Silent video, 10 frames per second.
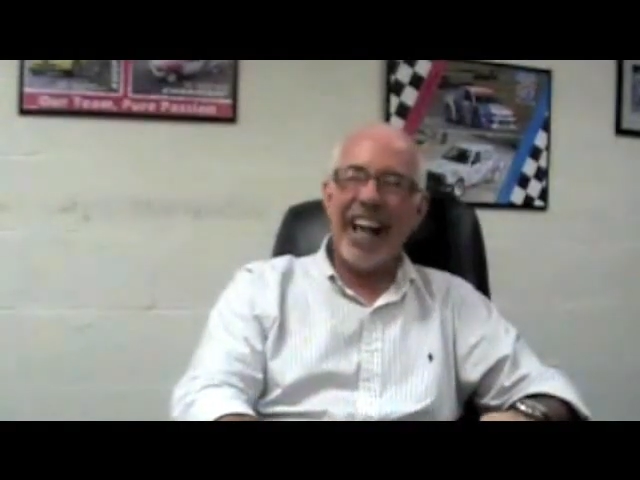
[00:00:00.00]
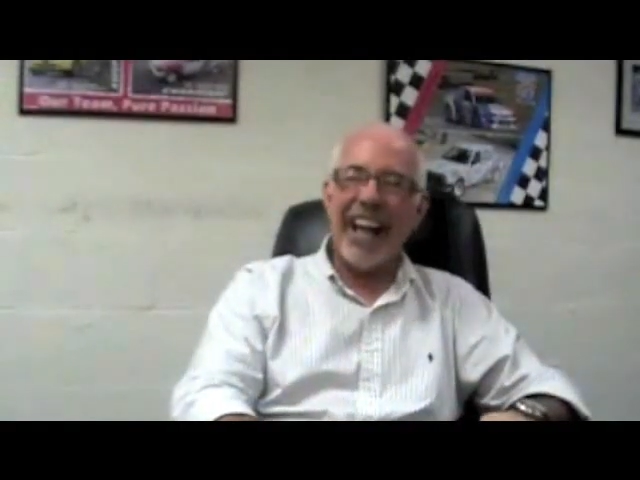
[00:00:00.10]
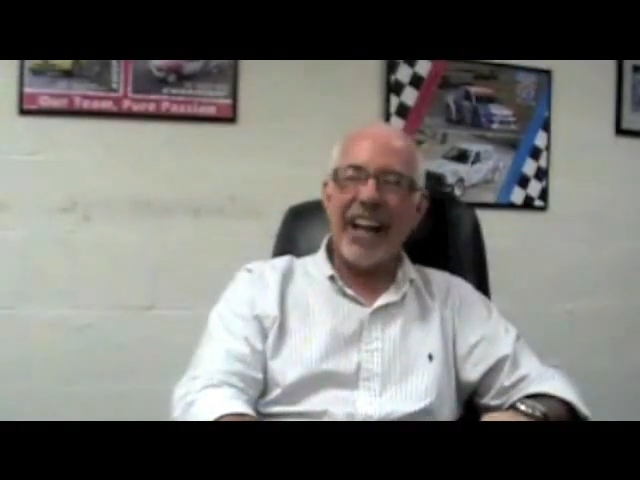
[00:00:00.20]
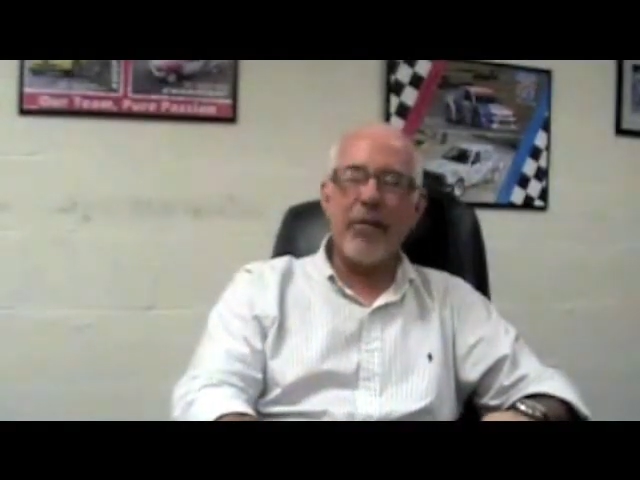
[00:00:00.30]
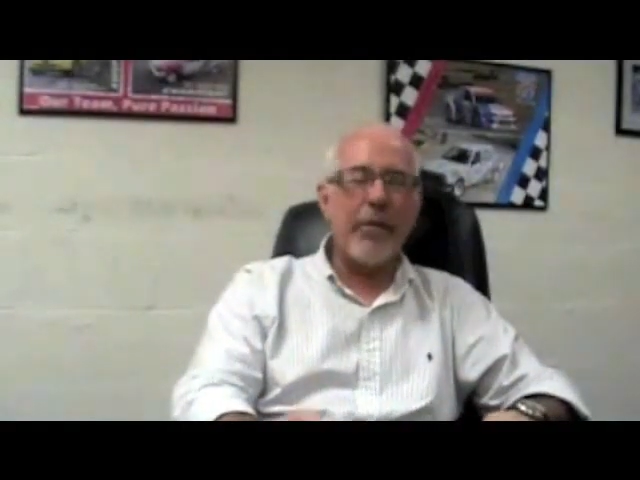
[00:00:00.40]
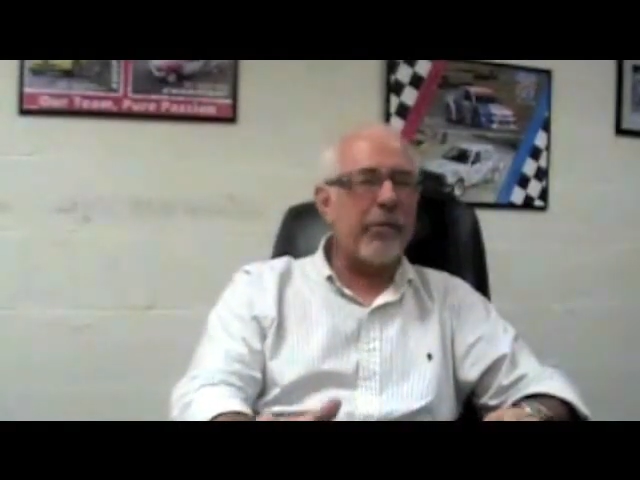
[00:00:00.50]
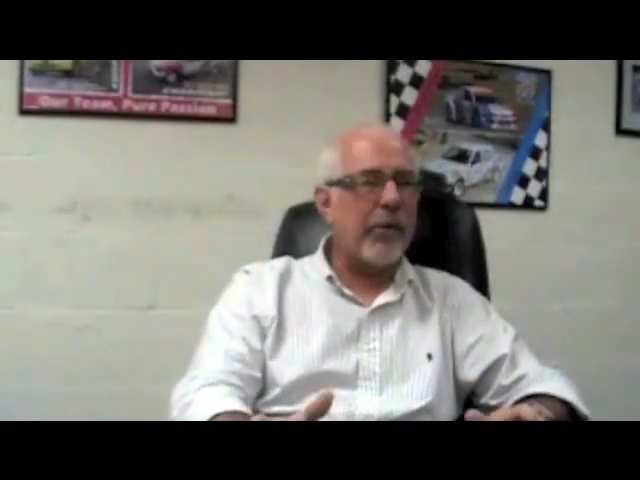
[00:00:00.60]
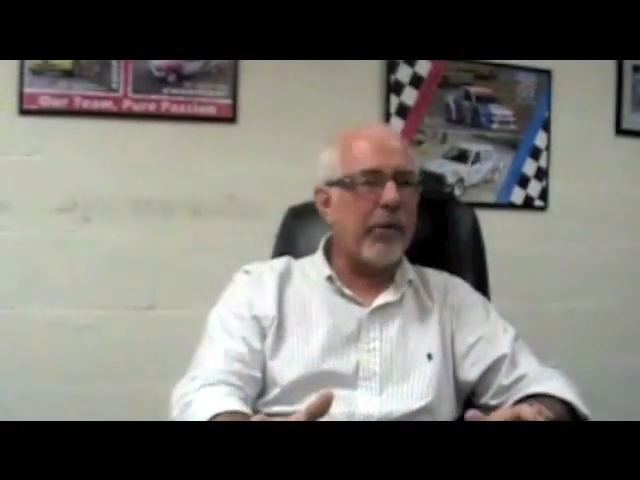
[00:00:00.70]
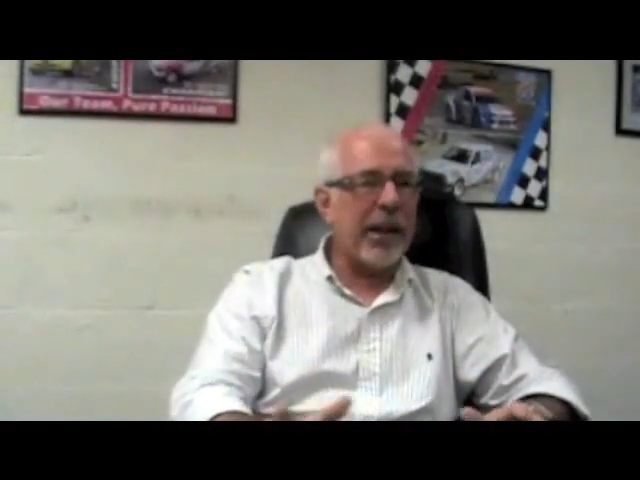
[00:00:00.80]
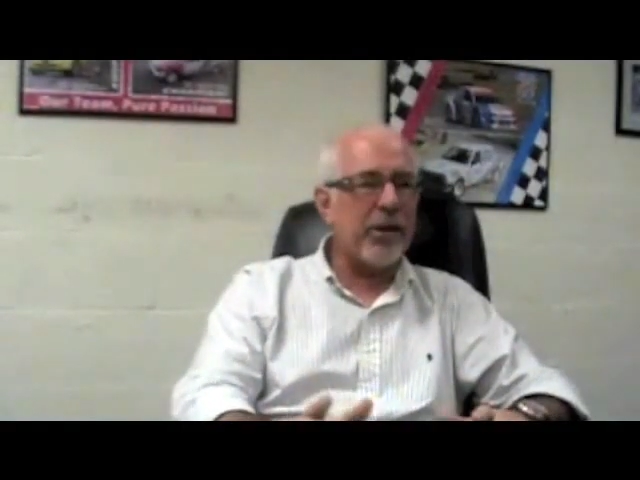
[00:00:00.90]
And I
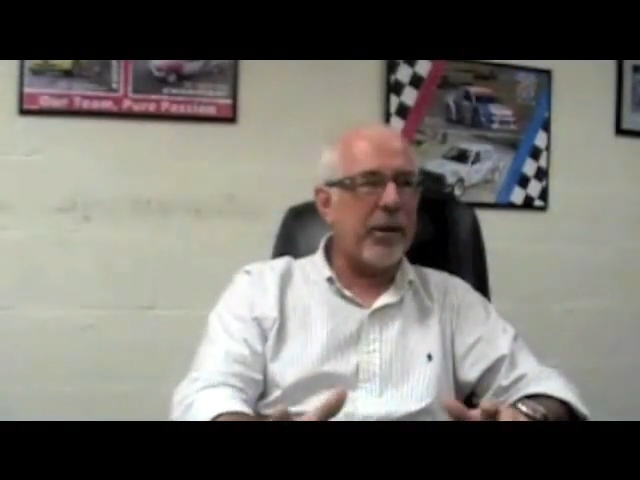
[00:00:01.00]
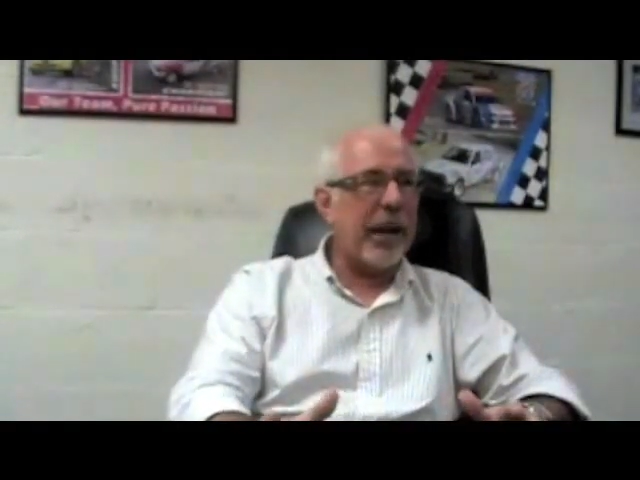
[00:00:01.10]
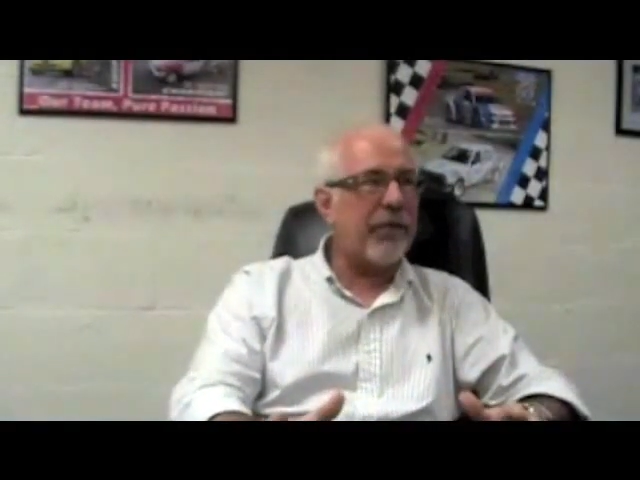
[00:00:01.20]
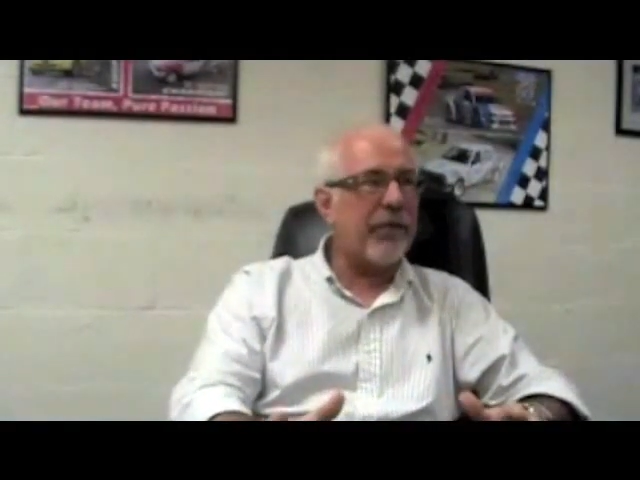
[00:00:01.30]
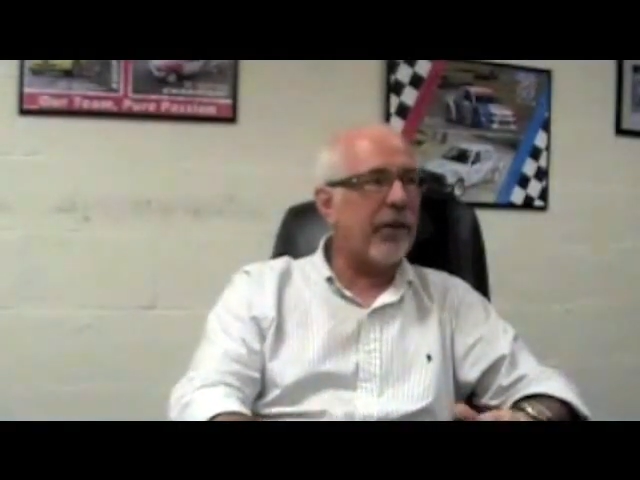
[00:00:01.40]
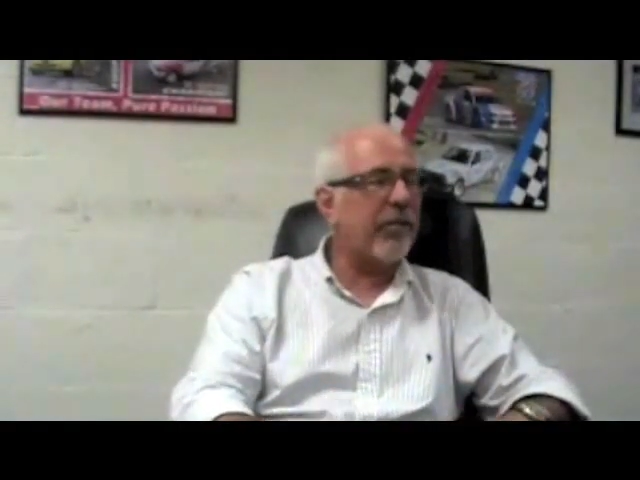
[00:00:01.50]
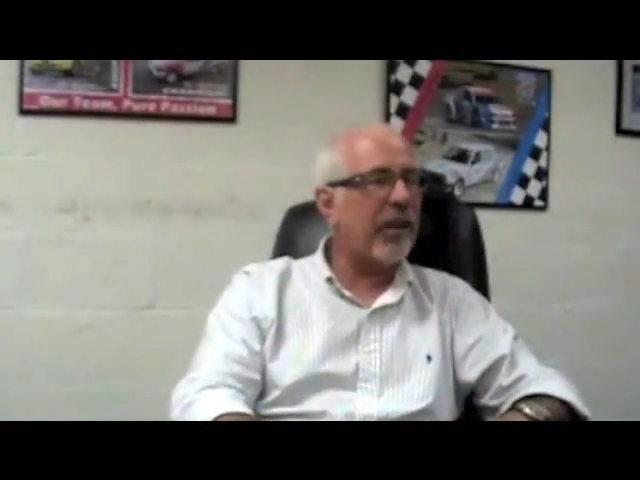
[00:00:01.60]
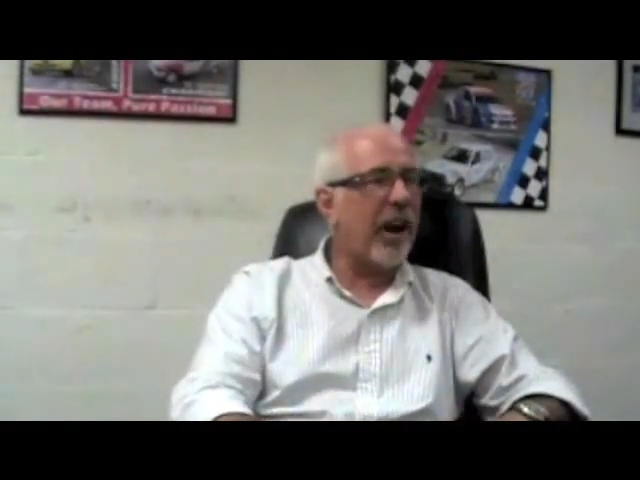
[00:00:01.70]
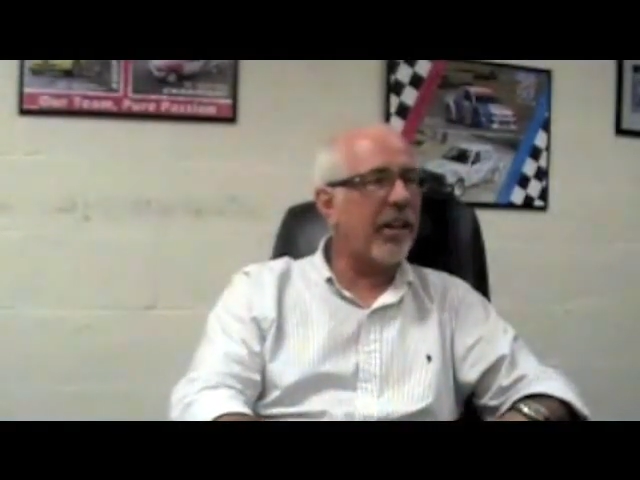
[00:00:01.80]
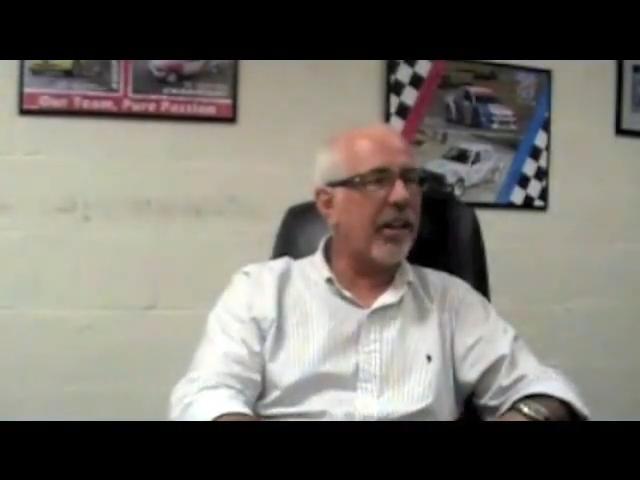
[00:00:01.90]
remember when Hugh and I first
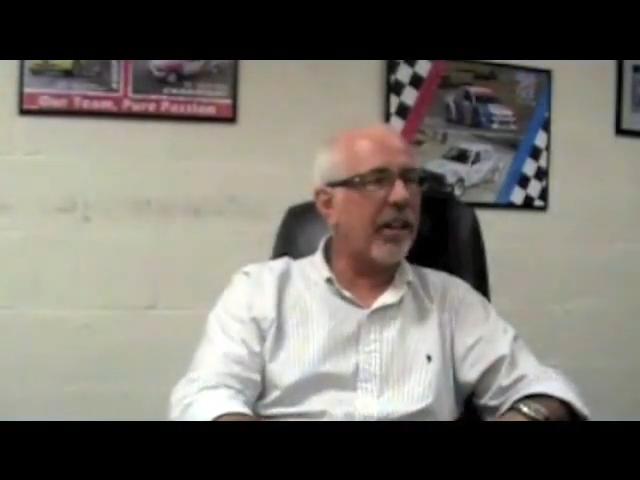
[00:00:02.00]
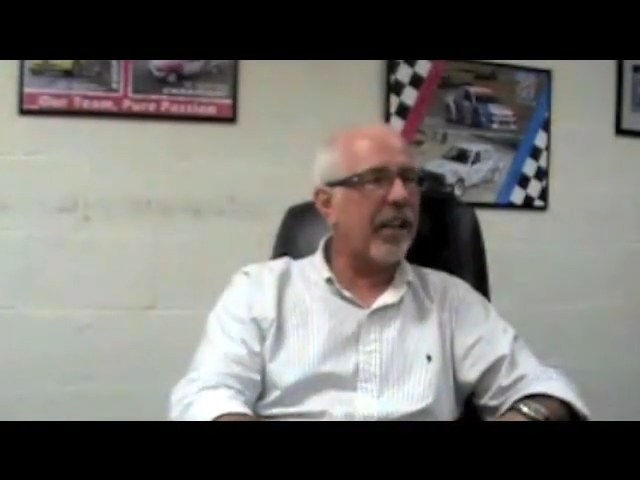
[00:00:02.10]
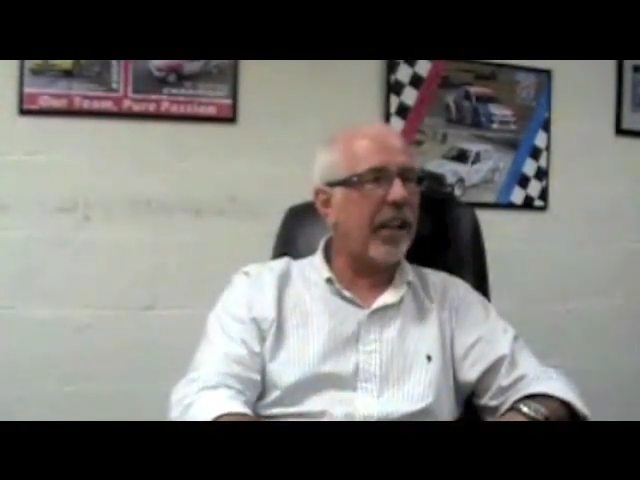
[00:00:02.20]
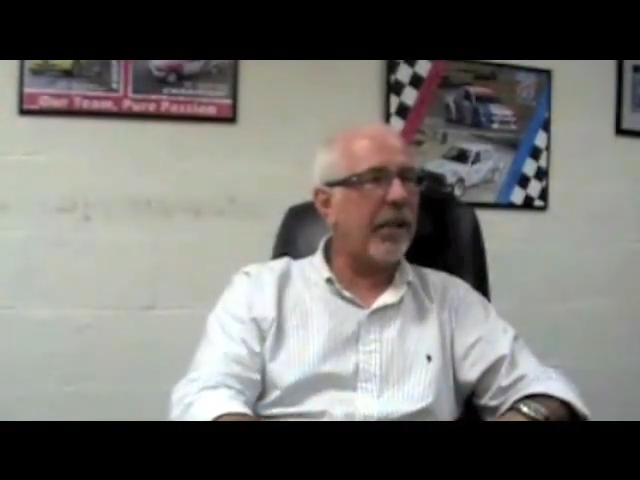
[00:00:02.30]
started,